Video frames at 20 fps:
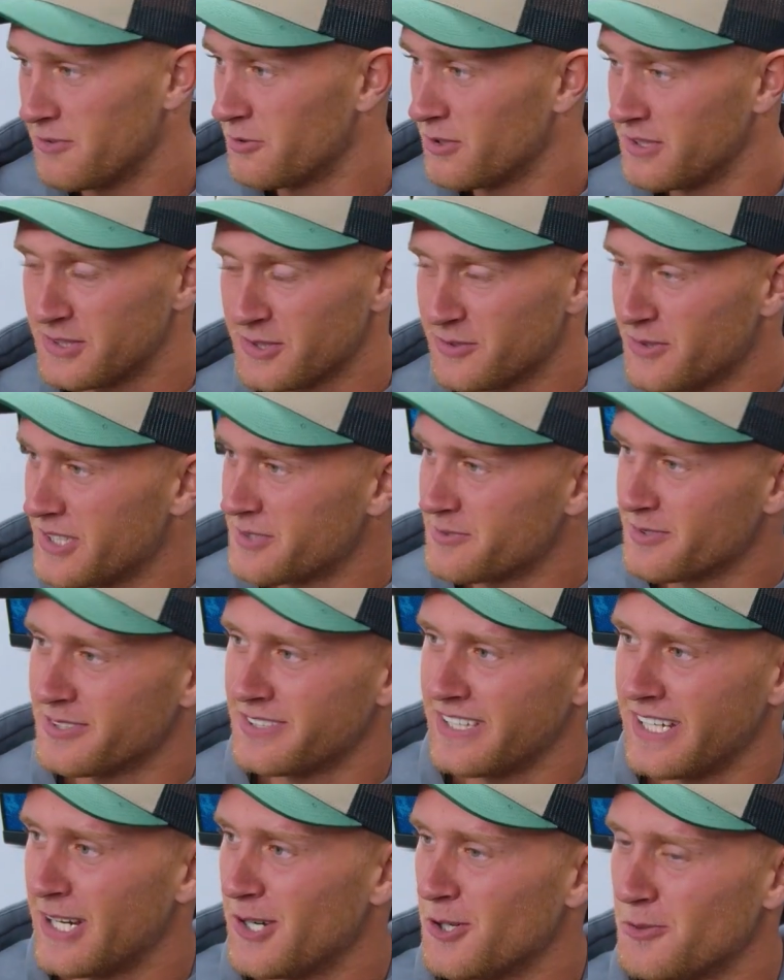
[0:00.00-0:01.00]
well, he's always willing
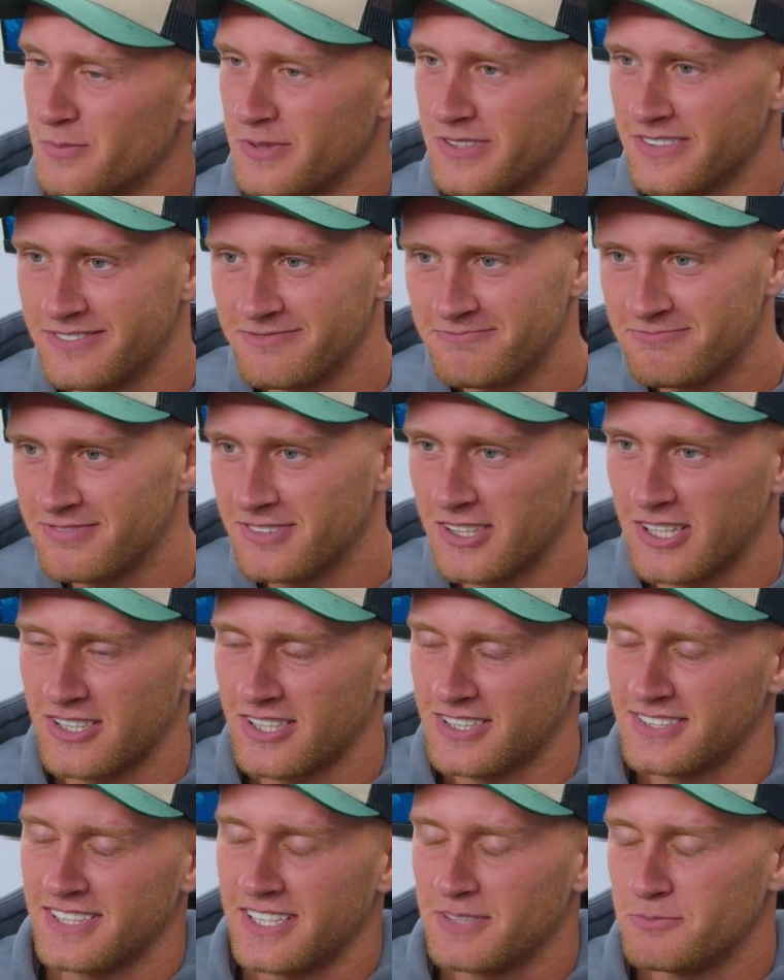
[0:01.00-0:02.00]
to help. And like
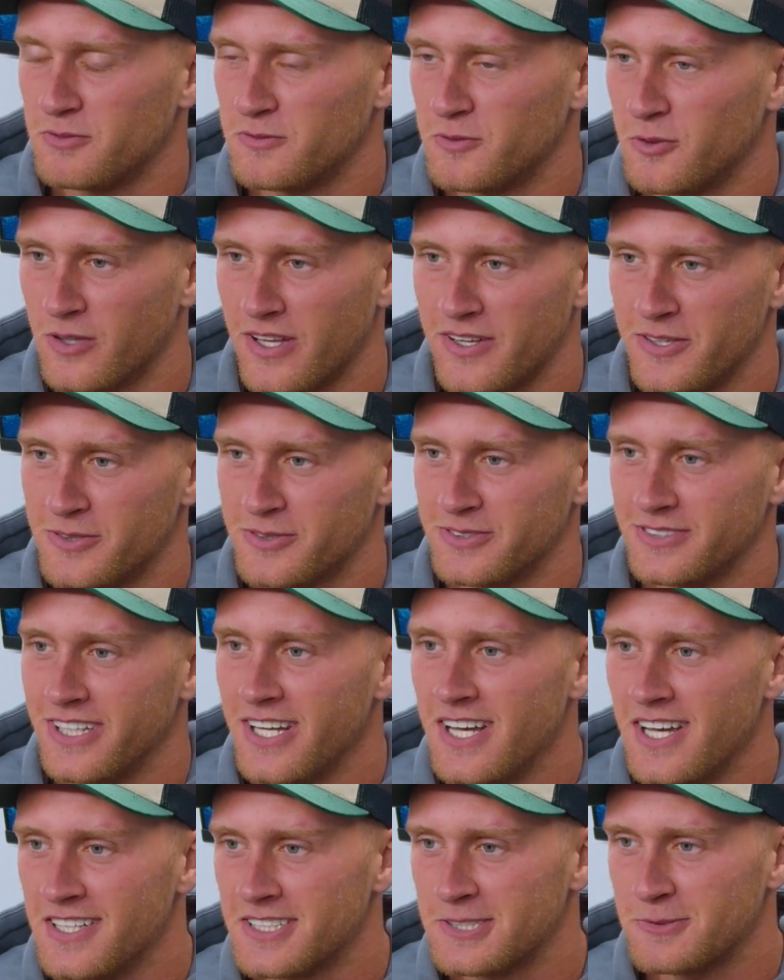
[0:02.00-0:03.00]
I said before, they do
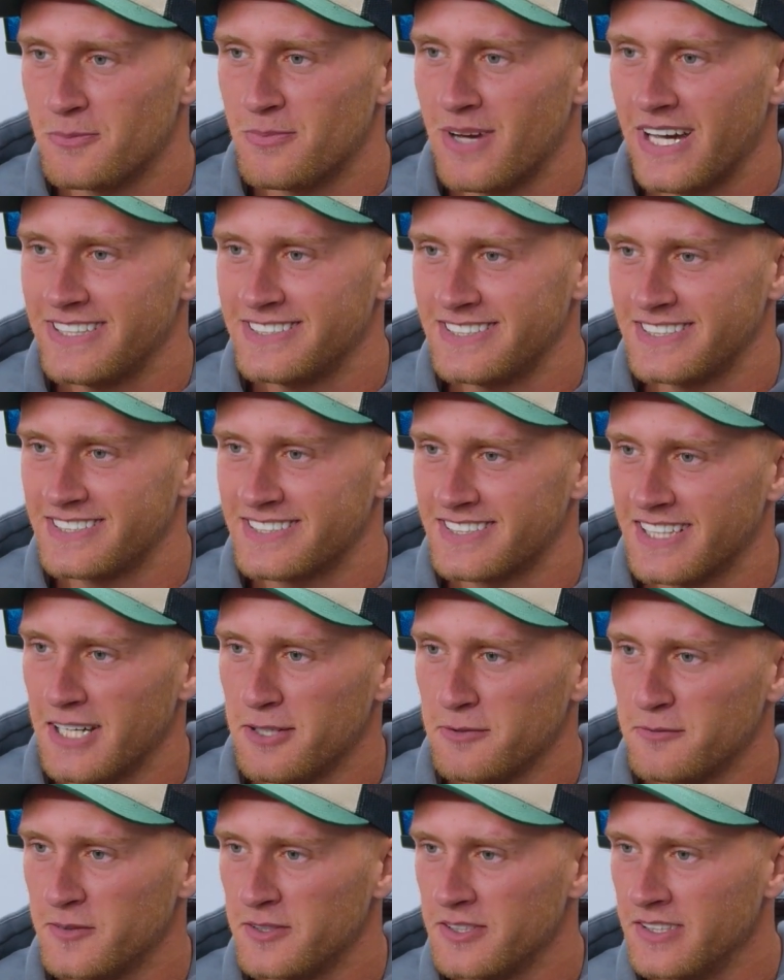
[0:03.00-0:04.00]
some amazing
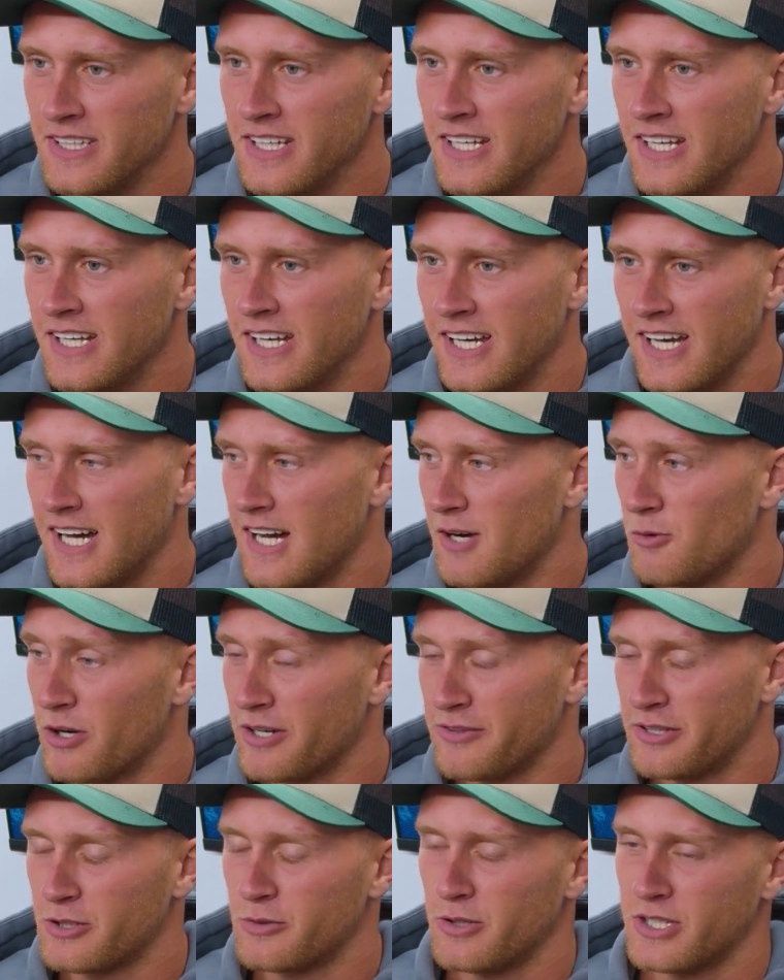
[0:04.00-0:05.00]
stuff. And one
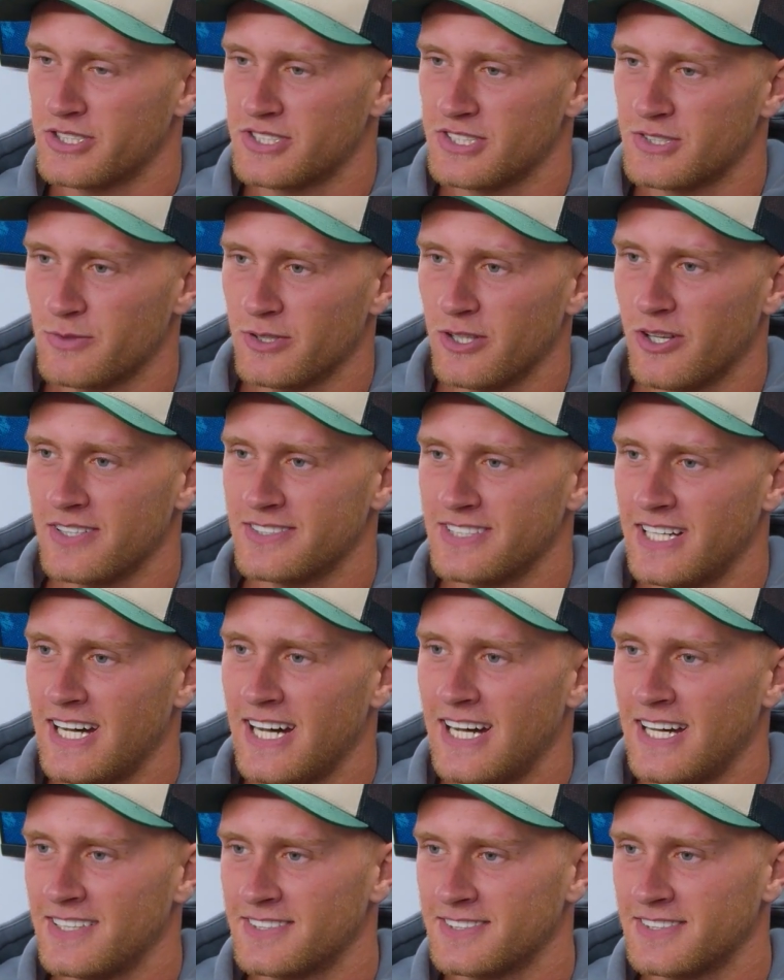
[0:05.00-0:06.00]
of the questions we like to
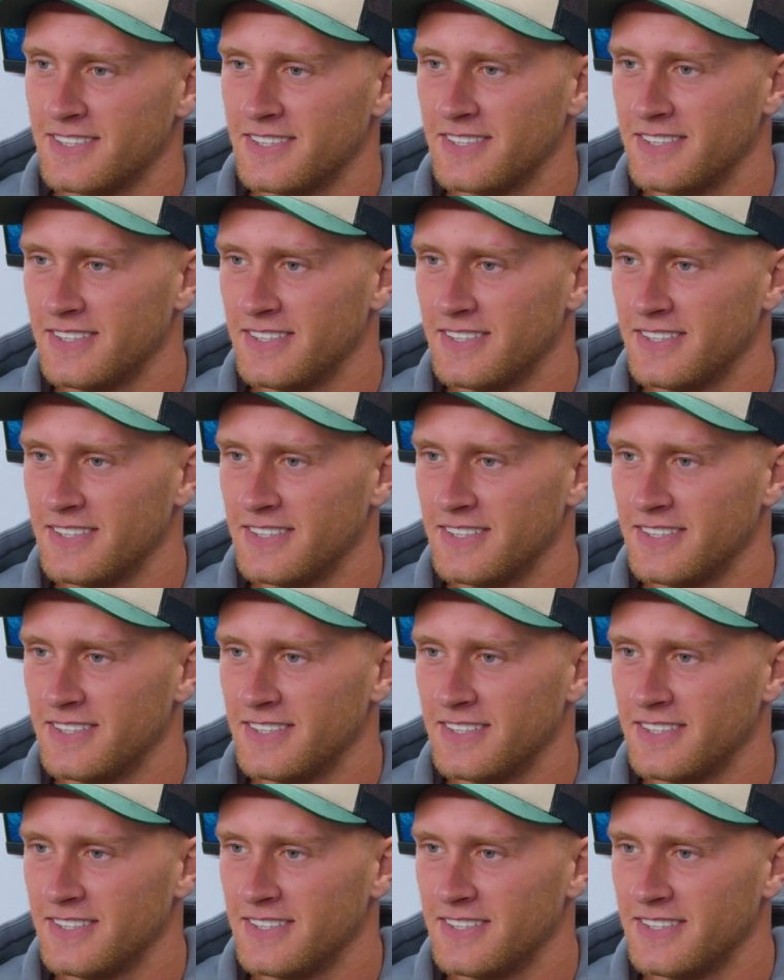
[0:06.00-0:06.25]
ask